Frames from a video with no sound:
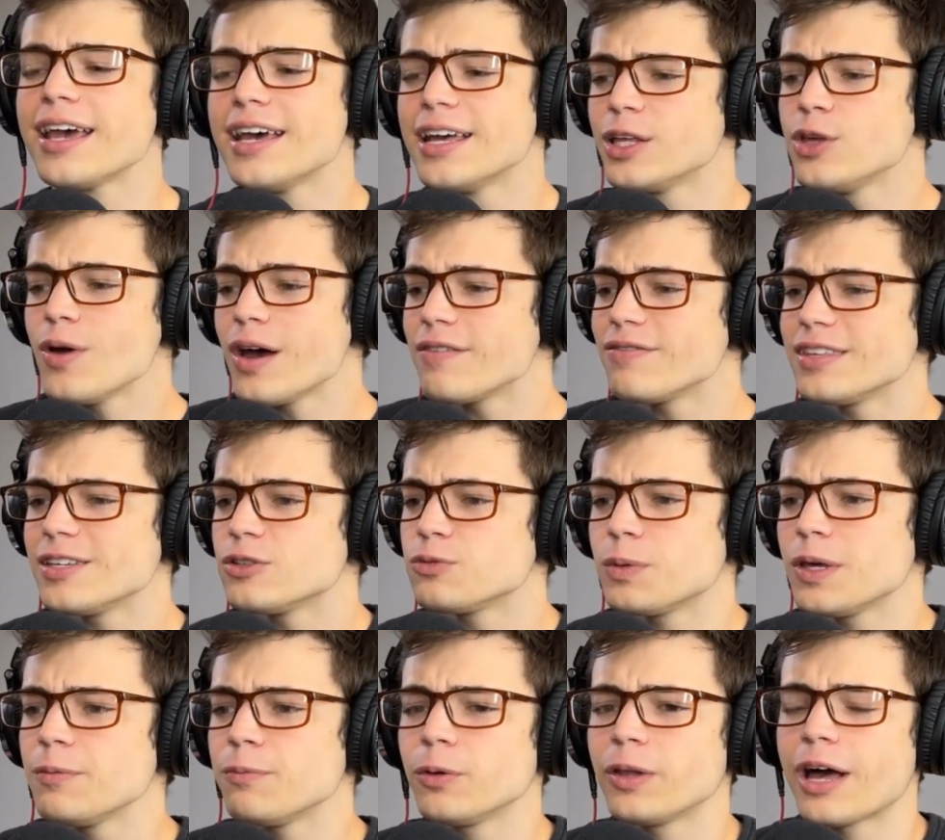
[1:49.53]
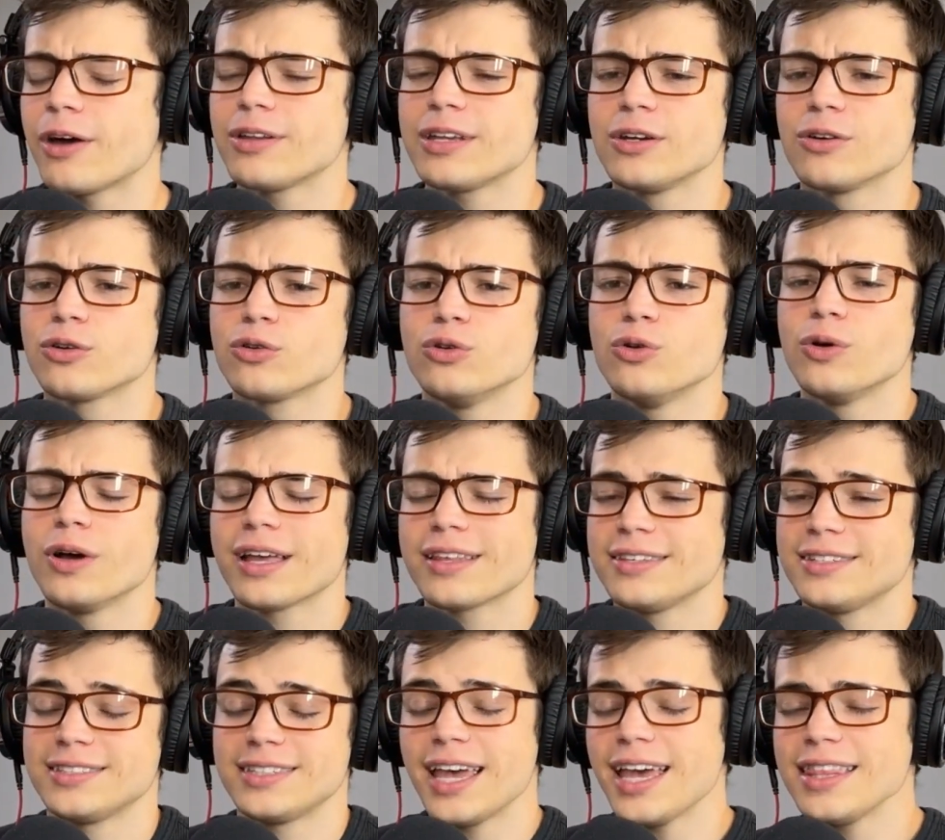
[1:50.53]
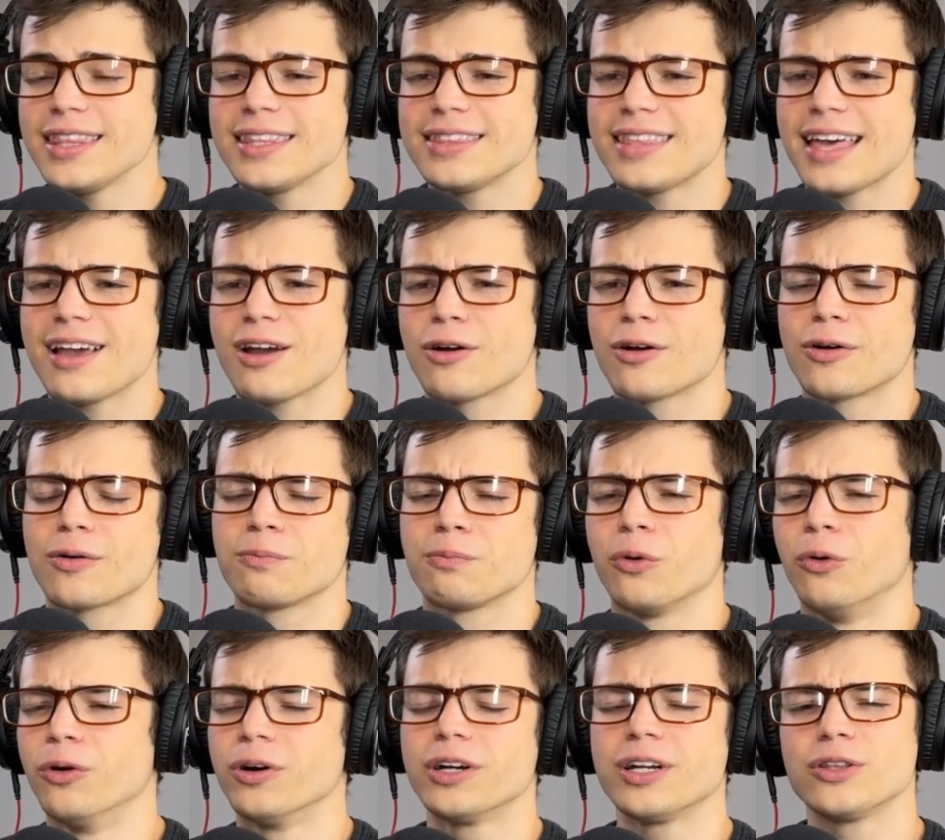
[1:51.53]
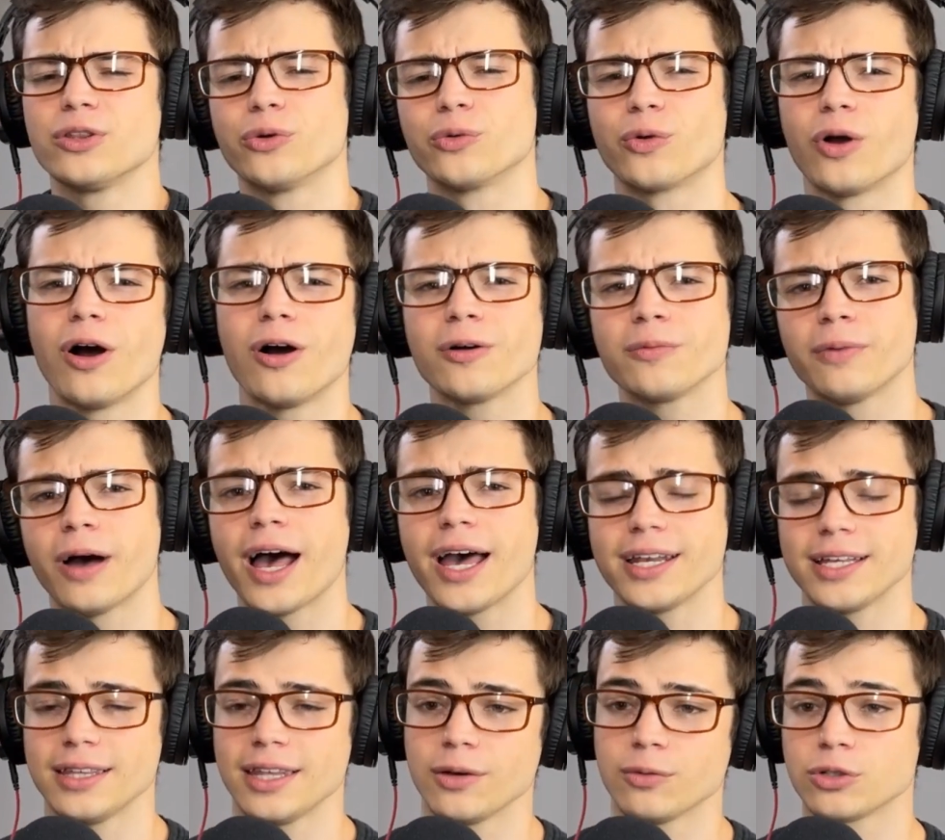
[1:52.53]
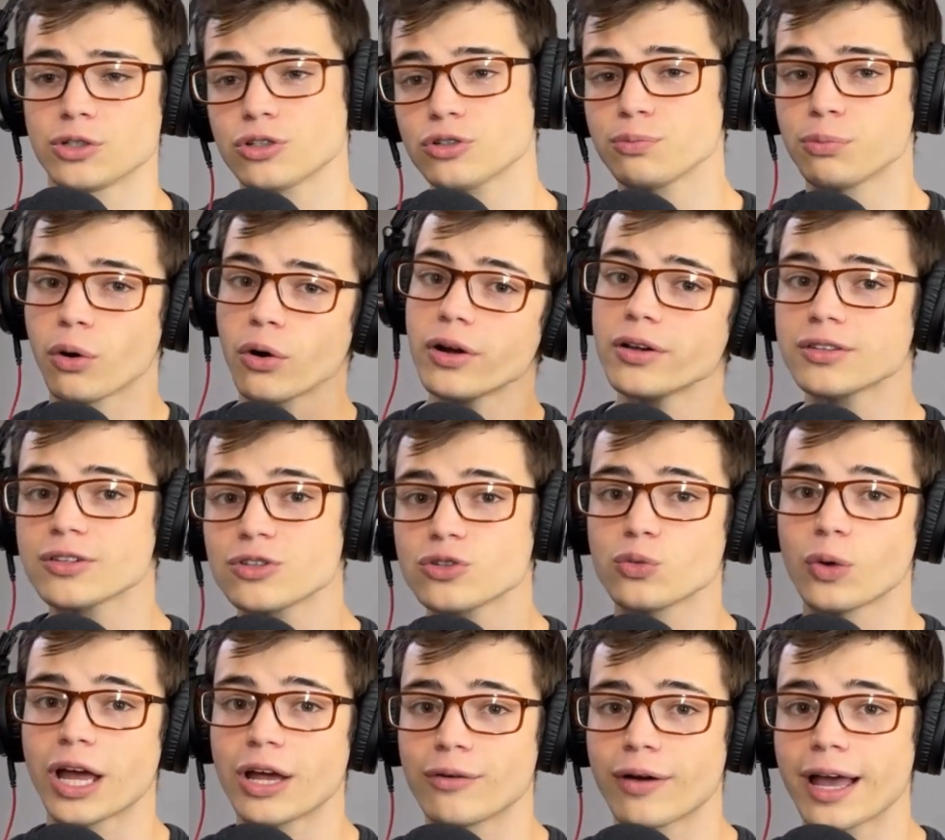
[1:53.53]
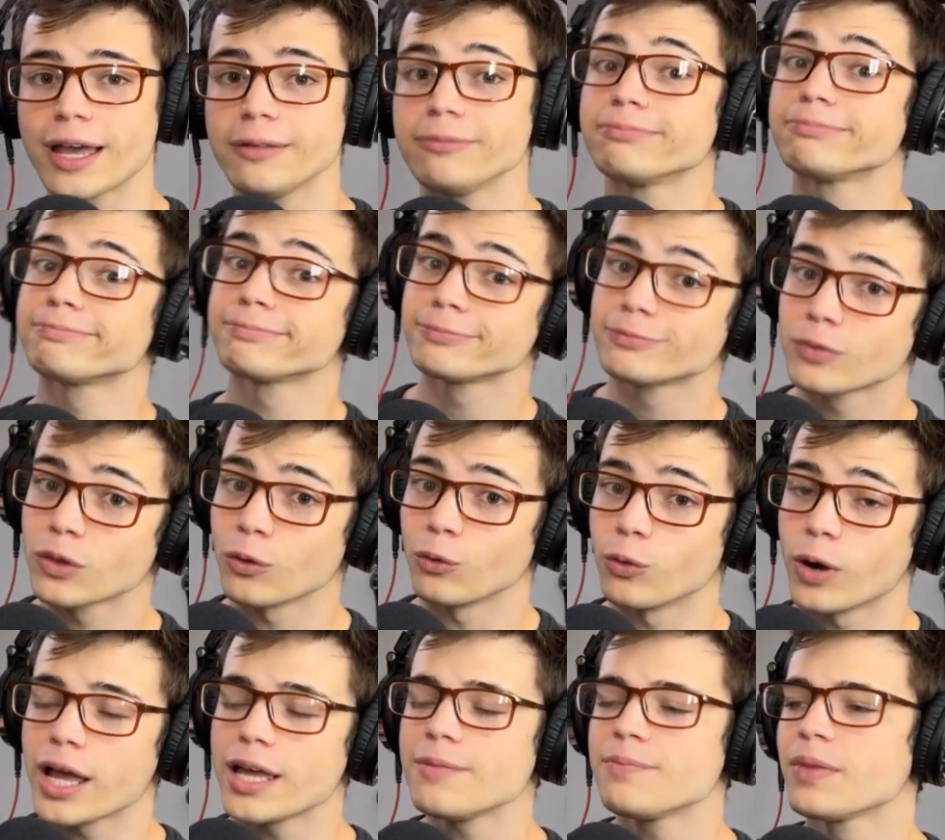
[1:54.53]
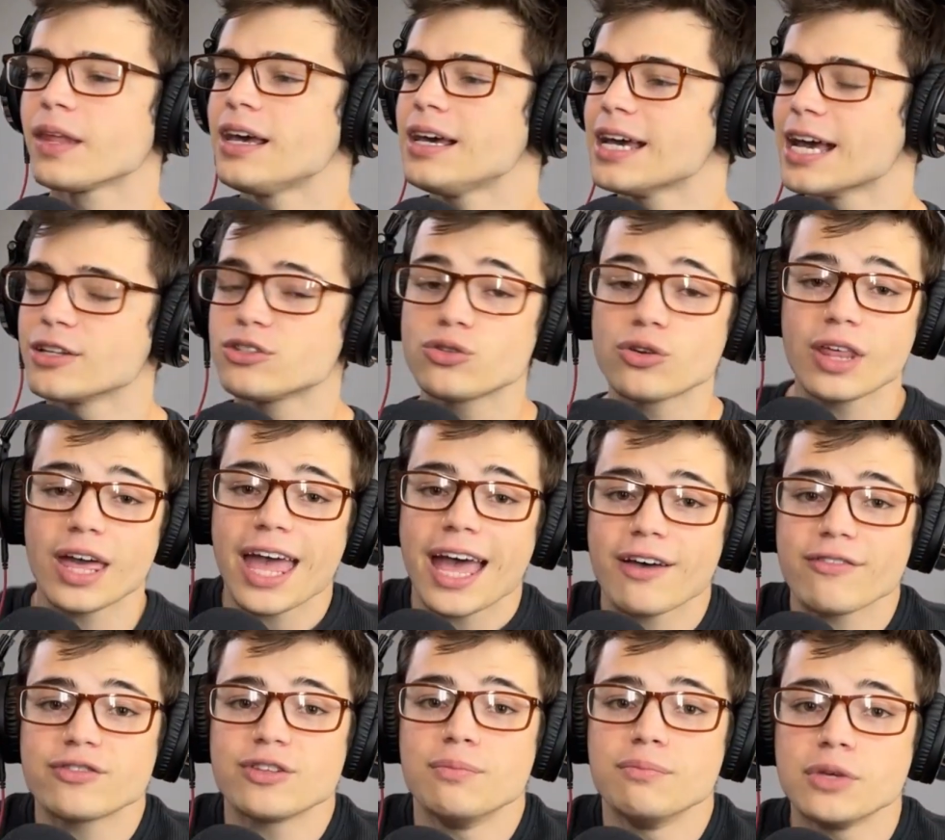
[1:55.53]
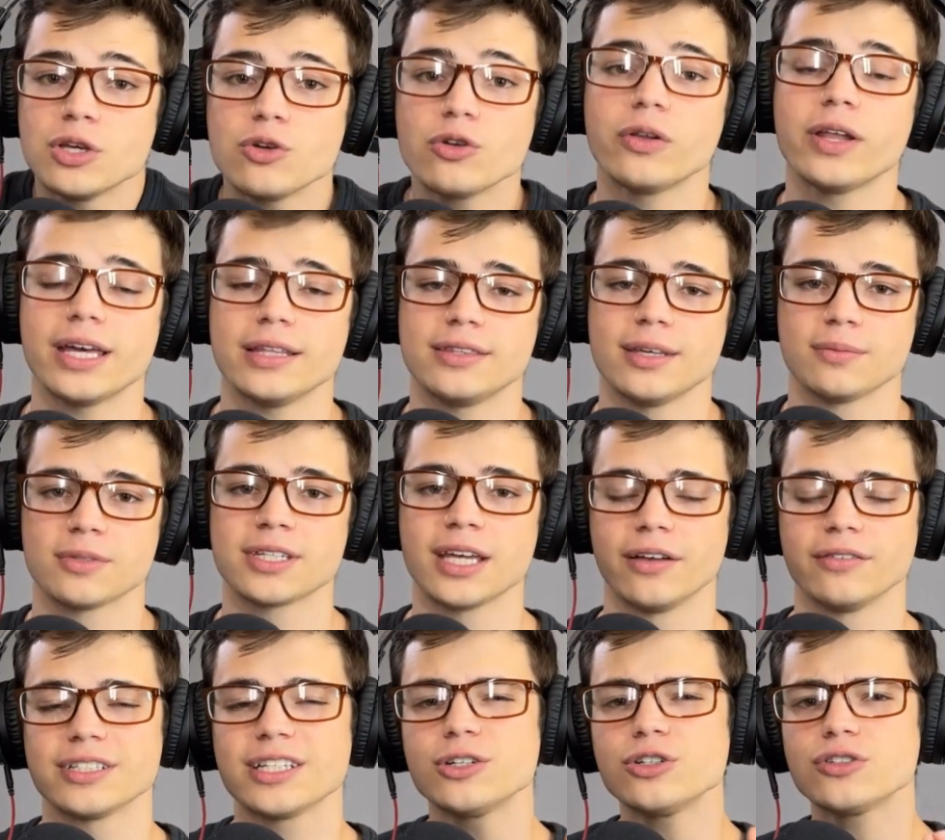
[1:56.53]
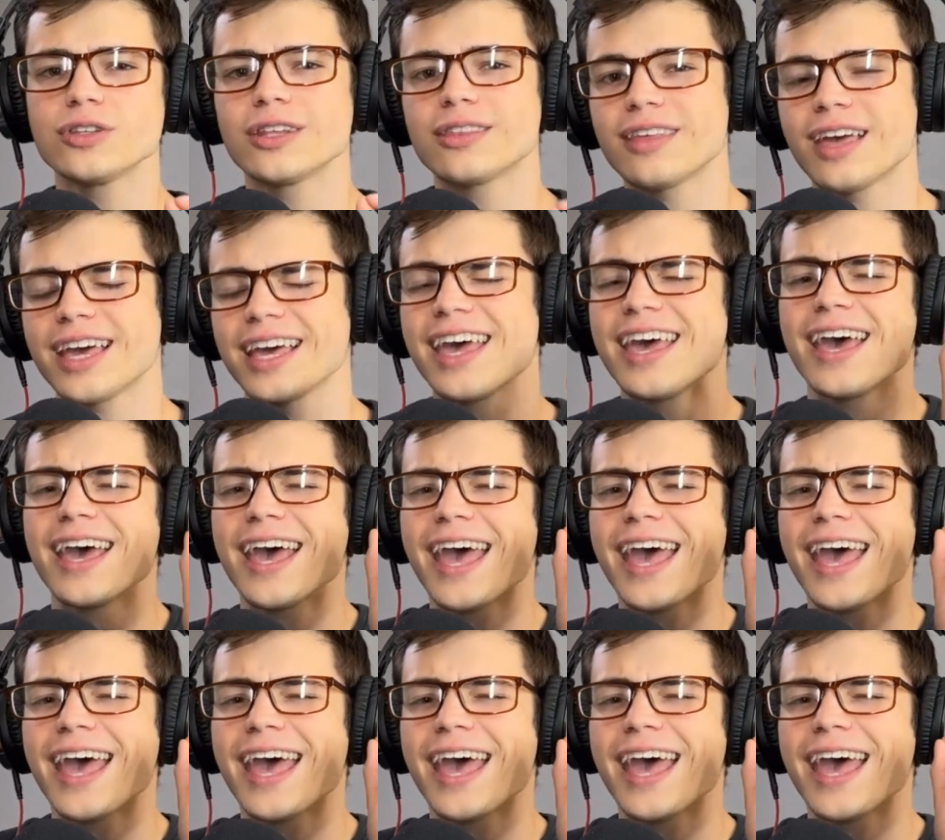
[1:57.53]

You have these people out here who say that they are born in the wrong body. They were just born this way, right? Right? And so they have to mutilate themselves. Here's the thing.